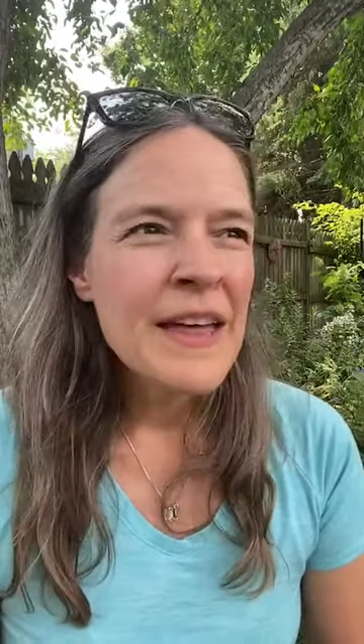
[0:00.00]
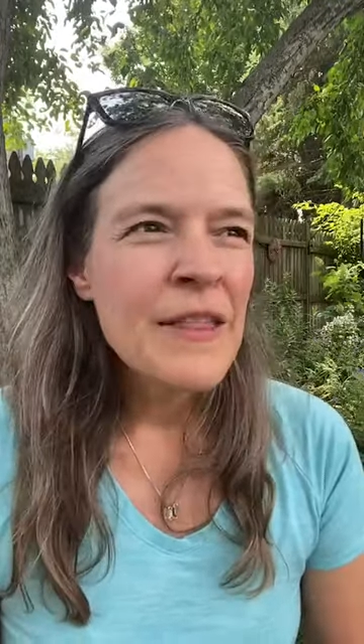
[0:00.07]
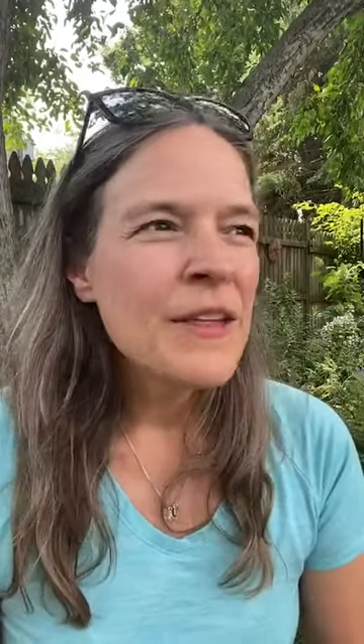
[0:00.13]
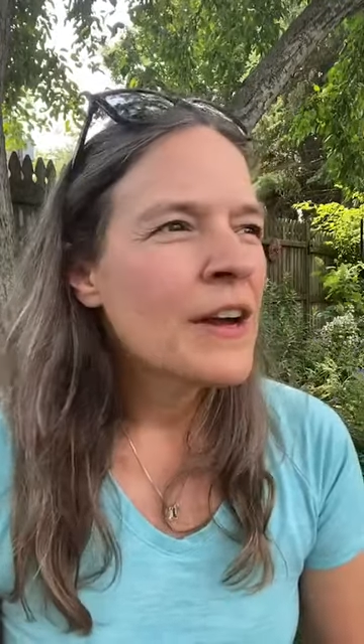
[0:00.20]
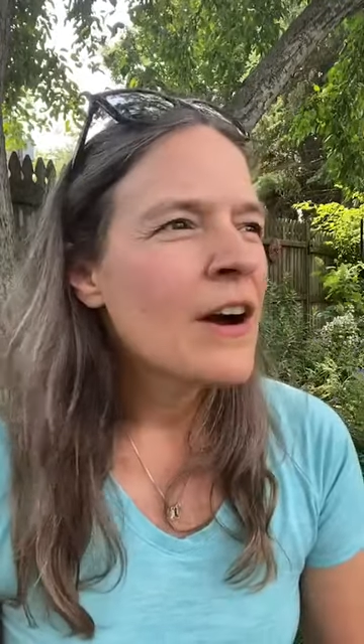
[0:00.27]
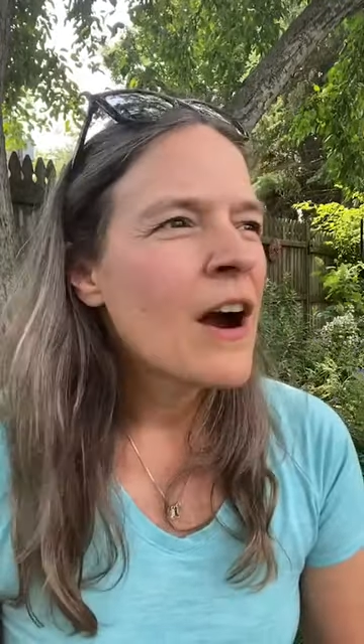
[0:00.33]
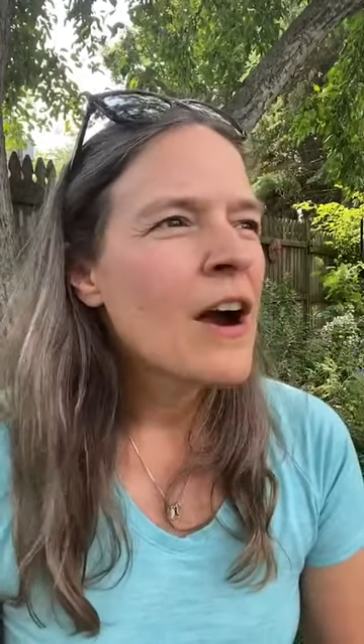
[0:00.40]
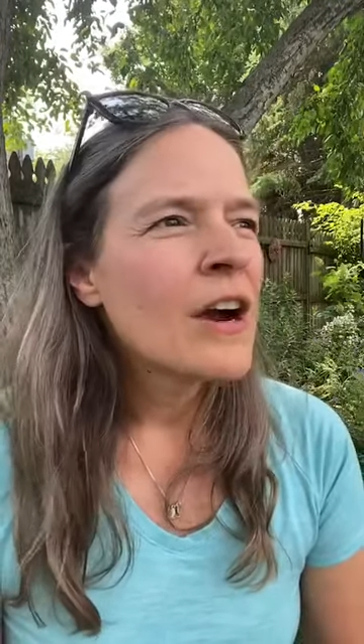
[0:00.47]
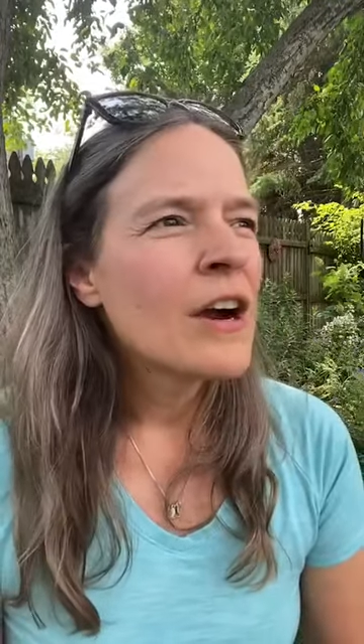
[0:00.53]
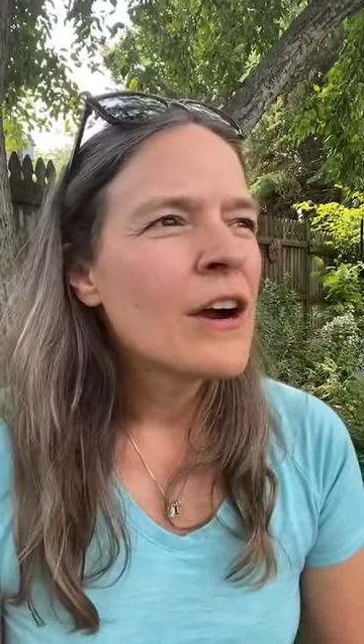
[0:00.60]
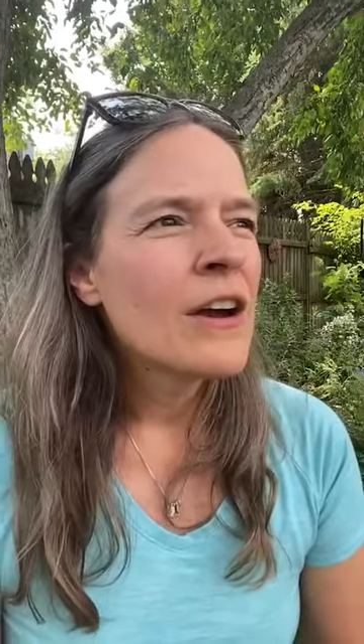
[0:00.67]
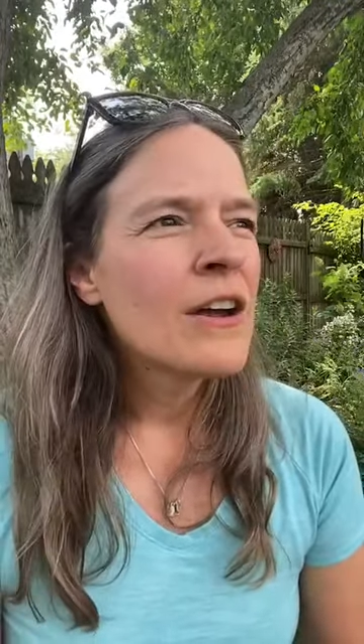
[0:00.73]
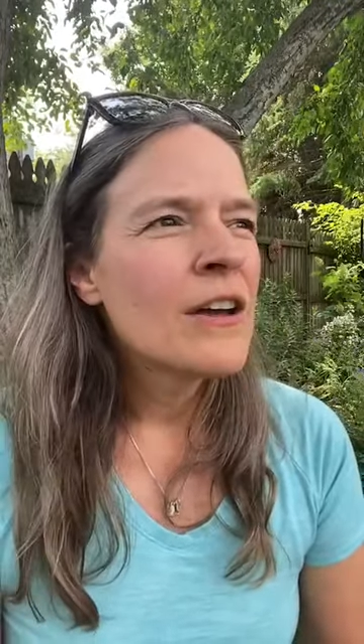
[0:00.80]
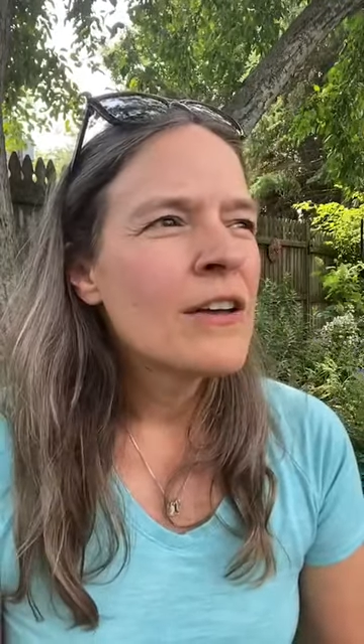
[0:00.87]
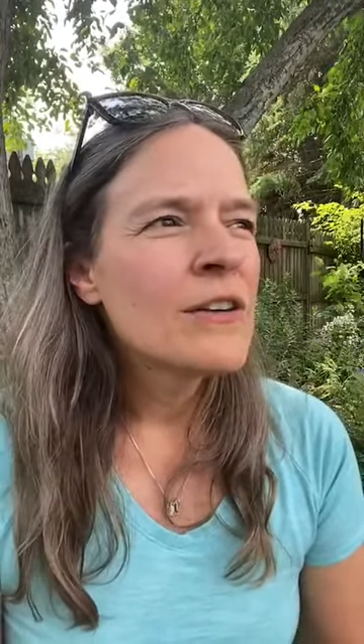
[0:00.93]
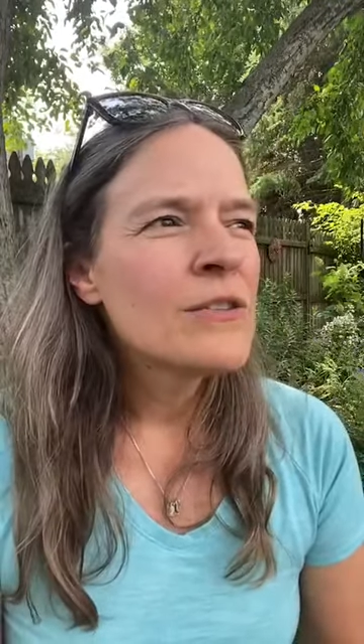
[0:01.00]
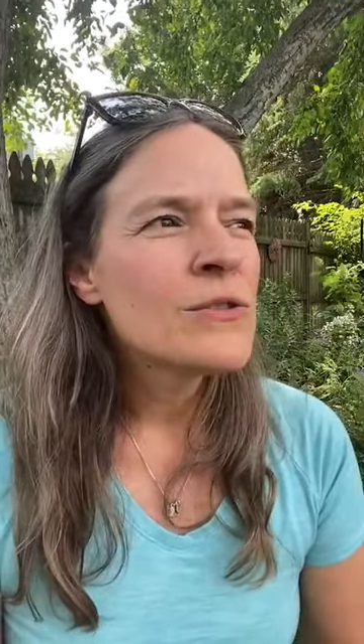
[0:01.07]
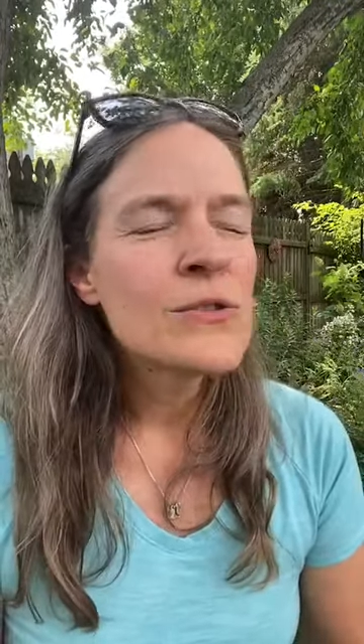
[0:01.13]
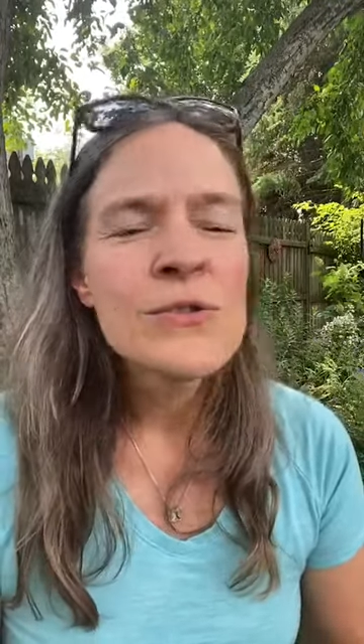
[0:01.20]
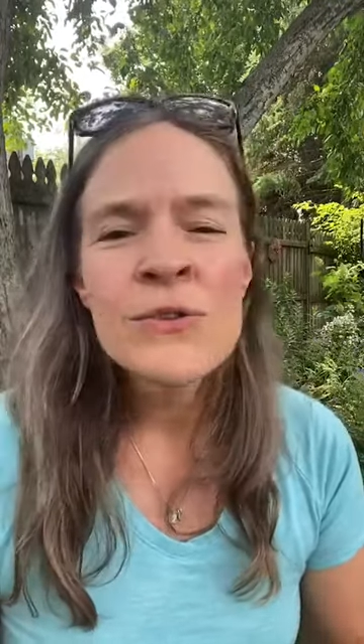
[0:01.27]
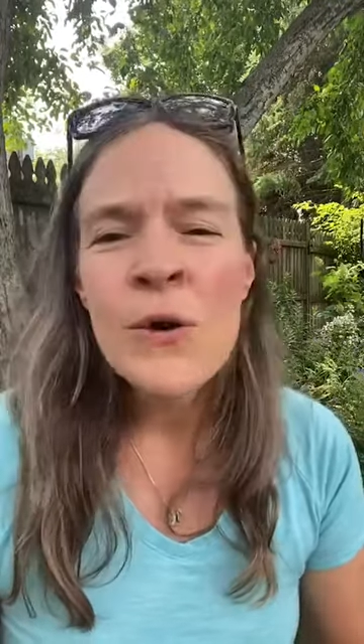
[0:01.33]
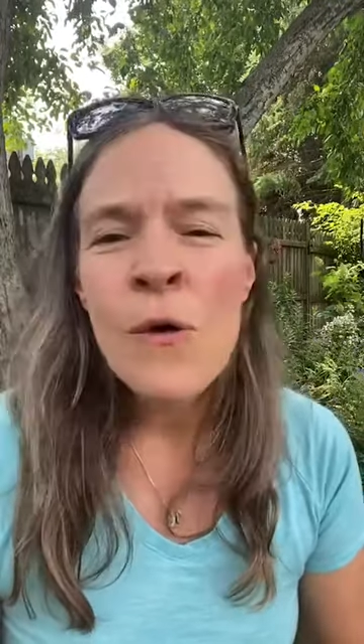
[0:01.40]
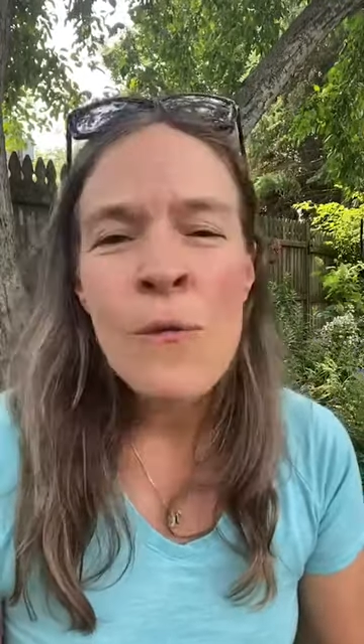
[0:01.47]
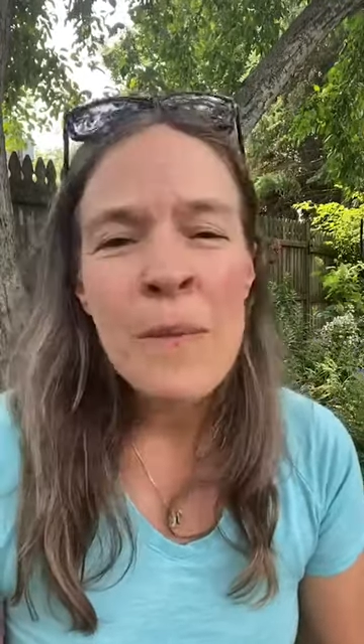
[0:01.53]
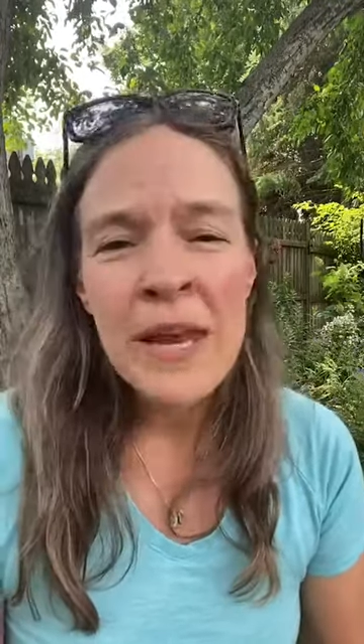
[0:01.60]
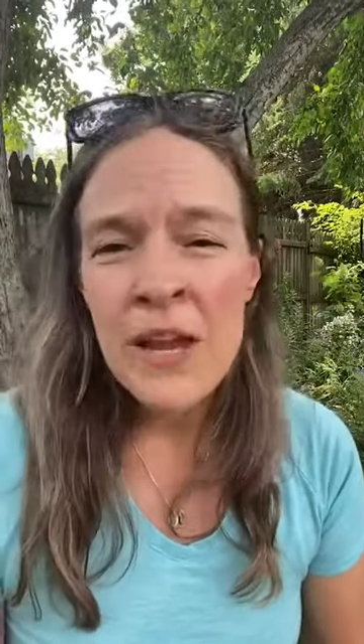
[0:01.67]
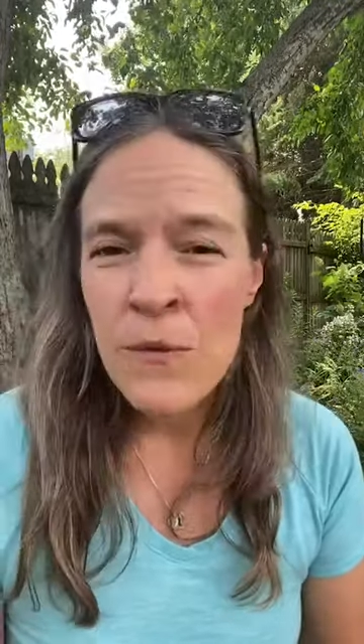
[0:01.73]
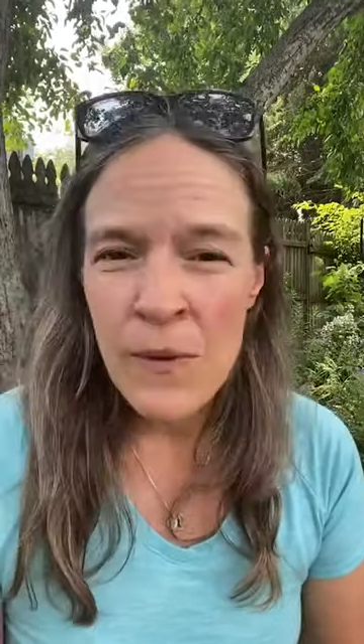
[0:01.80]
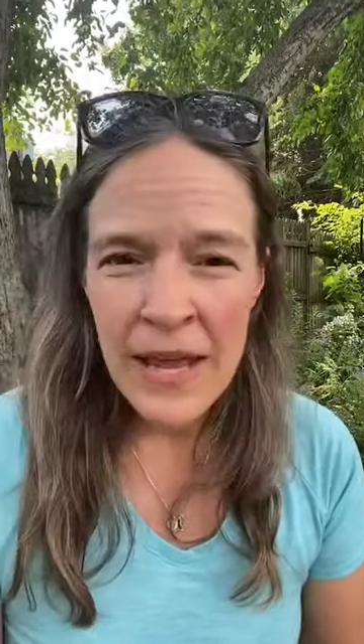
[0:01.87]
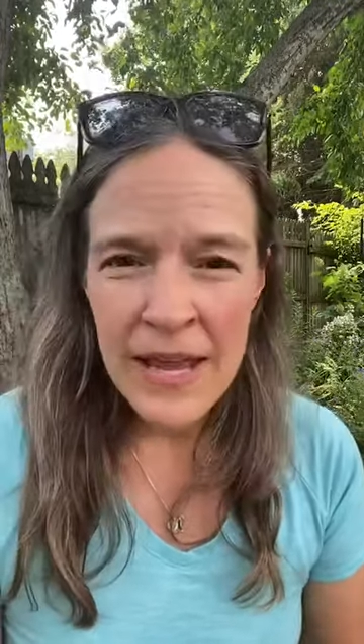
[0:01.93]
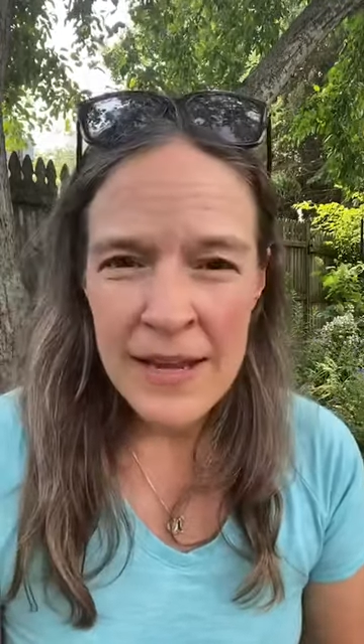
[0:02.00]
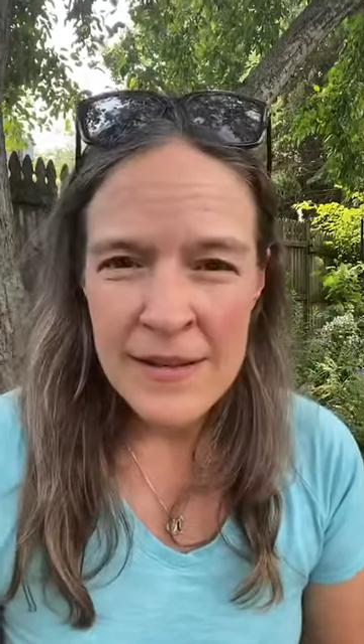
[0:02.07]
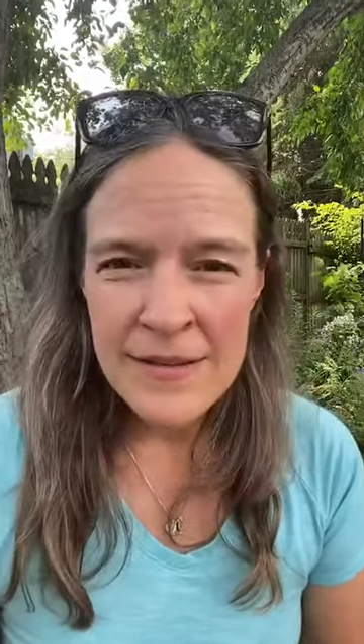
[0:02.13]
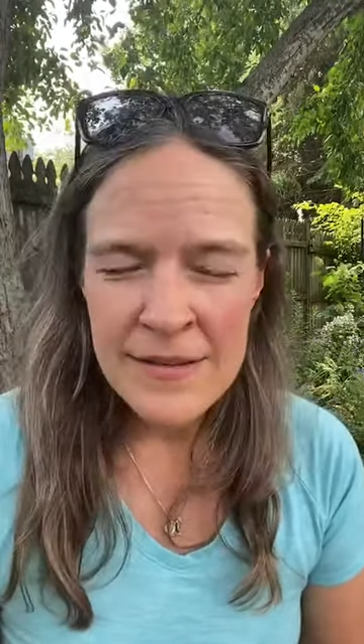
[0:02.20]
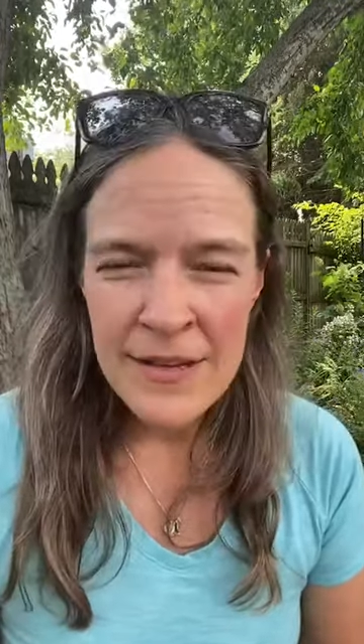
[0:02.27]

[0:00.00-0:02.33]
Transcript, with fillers: There are so many ways